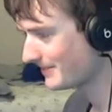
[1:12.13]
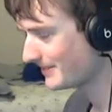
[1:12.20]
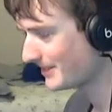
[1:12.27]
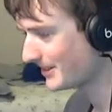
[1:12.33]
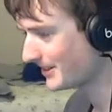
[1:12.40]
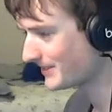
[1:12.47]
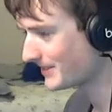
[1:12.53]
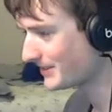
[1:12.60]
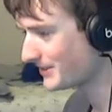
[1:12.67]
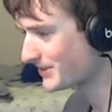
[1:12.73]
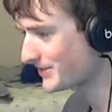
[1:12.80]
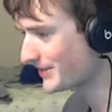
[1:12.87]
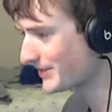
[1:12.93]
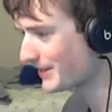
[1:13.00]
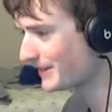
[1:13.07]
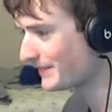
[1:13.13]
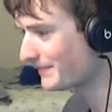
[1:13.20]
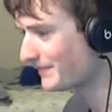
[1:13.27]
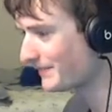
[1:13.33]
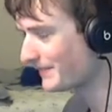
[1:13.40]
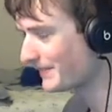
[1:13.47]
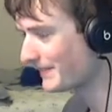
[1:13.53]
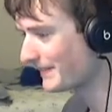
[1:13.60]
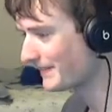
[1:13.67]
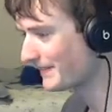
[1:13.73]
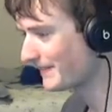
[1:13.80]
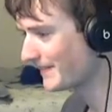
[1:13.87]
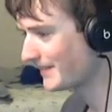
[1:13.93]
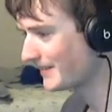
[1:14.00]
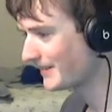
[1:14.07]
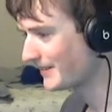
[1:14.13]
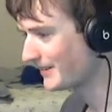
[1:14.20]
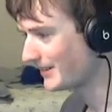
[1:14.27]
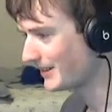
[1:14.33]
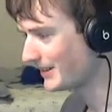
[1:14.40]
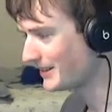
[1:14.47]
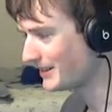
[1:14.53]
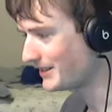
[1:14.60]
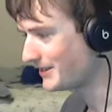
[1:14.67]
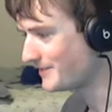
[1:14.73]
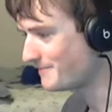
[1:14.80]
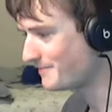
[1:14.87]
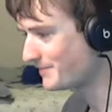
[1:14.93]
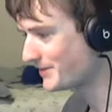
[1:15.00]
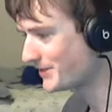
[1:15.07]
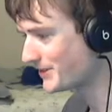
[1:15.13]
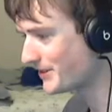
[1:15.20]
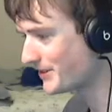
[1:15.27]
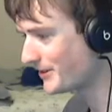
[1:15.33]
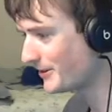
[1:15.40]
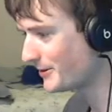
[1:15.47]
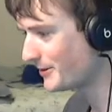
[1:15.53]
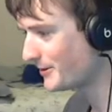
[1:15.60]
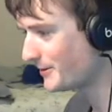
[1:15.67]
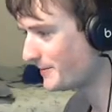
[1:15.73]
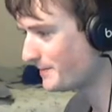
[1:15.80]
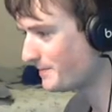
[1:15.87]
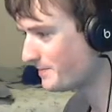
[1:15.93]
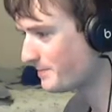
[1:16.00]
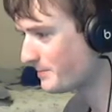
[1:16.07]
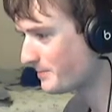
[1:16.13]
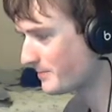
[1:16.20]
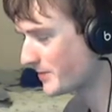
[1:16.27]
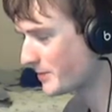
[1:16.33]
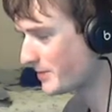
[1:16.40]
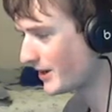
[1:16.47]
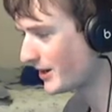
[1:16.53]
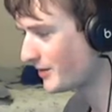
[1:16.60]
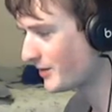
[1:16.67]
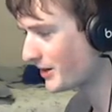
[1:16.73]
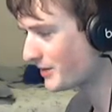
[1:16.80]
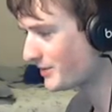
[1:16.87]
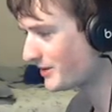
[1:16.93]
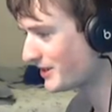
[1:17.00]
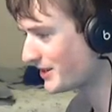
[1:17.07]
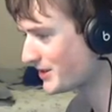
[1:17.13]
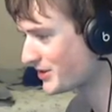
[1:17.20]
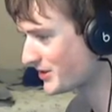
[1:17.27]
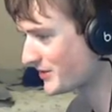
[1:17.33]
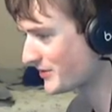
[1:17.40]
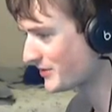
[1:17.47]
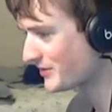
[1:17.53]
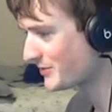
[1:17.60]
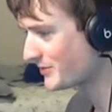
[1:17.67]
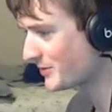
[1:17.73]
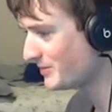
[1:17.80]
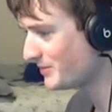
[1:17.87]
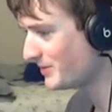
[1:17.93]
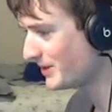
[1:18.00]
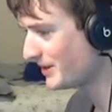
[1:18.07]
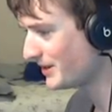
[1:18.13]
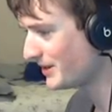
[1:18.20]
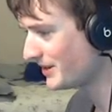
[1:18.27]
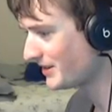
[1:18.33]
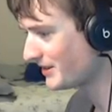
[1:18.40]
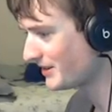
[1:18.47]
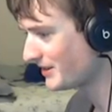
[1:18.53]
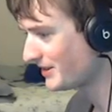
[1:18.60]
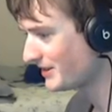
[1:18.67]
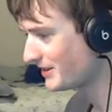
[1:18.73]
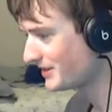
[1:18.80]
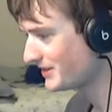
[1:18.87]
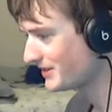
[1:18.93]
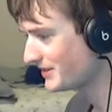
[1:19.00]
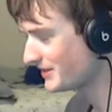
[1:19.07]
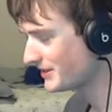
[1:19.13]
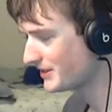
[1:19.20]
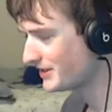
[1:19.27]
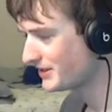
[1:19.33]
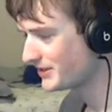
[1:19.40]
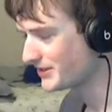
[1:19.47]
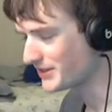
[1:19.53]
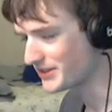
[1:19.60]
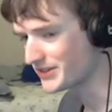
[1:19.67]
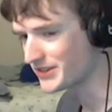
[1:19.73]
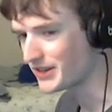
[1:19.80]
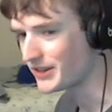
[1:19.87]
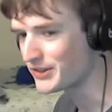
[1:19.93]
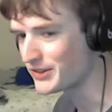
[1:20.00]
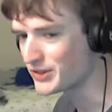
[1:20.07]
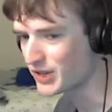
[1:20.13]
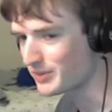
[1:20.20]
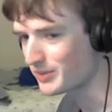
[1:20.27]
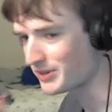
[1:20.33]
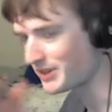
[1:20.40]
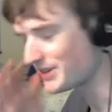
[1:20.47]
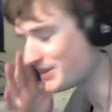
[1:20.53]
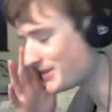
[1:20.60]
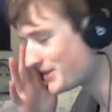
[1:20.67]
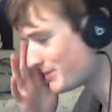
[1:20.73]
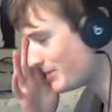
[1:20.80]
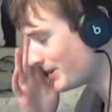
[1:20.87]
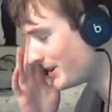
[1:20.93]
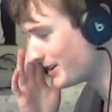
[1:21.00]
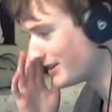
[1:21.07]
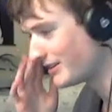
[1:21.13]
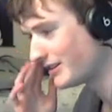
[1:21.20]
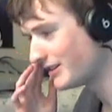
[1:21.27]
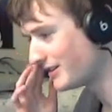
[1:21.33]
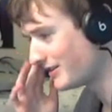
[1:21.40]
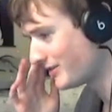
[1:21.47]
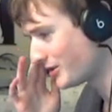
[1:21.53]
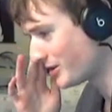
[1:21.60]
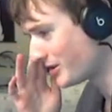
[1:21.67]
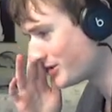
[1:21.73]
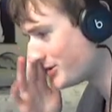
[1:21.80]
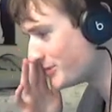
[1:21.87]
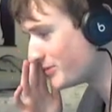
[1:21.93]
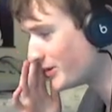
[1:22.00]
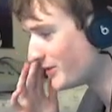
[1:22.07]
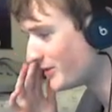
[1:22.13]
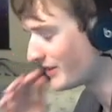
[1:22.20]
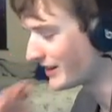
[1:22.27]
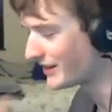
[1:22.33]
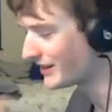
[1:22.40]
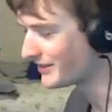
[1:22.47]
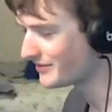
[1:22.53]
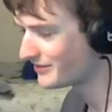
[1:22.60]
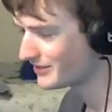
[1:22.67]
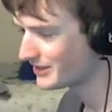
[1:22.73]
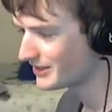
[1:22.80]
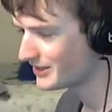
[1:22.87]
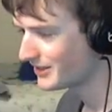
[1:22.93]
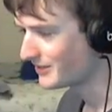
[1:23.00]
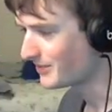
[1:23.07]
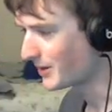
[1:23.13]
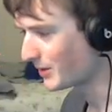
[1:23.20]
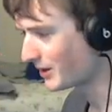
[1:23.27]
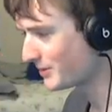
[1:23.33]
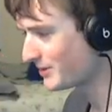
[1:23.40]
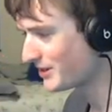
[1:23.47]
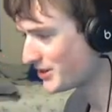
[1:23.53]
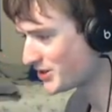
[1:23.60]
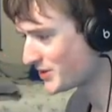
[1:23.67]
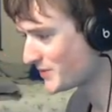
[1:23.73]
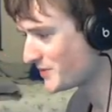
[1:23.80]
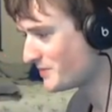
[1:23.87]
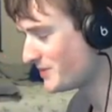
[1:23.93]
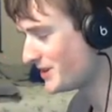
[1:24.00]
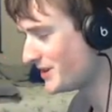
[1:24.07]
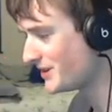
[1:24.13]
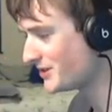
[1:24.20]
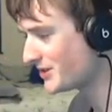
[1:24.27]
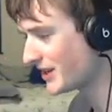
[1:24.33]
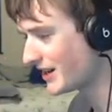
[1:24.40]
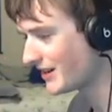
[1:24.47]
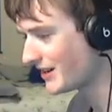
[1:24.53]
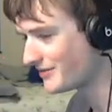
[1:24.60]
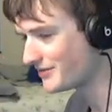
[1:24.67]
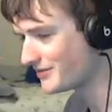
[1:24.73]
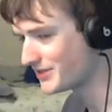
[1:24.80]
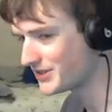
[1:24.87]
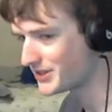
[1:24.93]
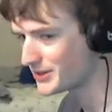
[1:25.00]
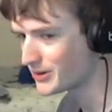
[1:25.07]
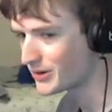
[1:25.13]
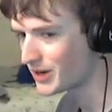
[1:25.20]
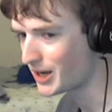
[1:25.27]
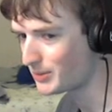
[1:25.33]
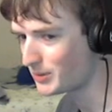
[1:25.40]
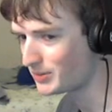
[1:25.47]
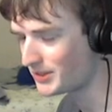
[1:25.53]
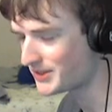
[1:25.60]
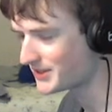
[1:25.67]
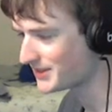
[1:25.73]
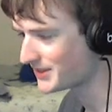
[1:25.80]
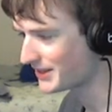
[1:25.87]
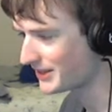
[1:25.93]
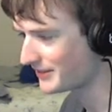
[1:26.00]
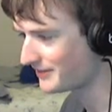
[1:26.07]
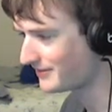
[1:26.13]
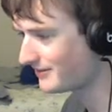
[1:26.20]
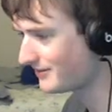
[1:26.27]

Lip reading: Alright, that looks fine. So my recommendation would be, so this is all in Japanese, but if you're on 2.5, my recommendation would be to have 0 combo pluses on.